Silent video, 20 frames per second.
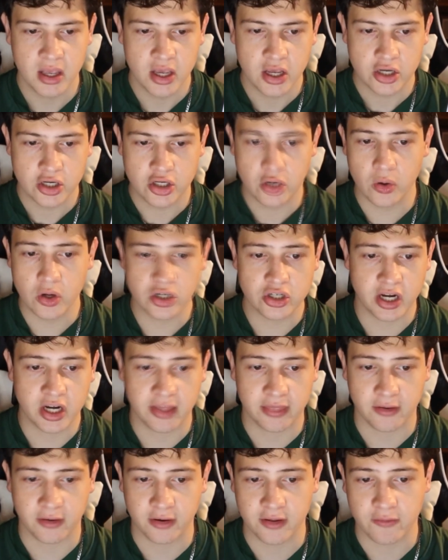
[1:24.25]

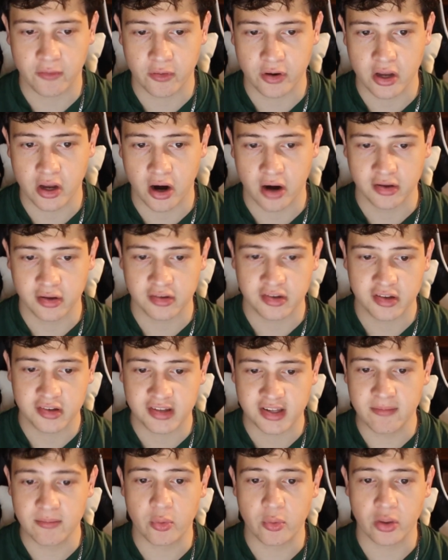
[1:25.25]
234 yards,
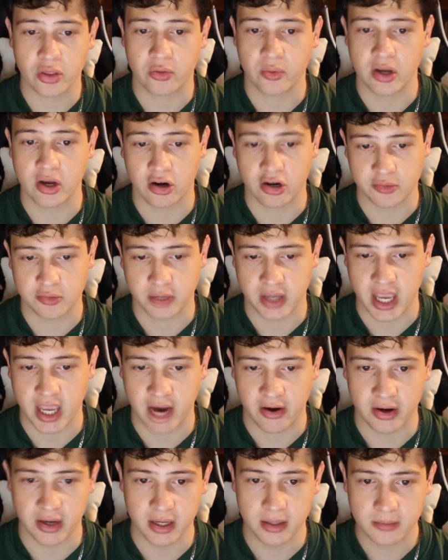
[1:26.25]
7.3 yards per
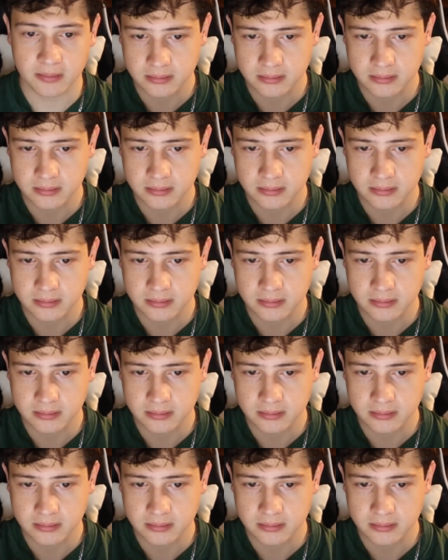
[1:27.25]
carry.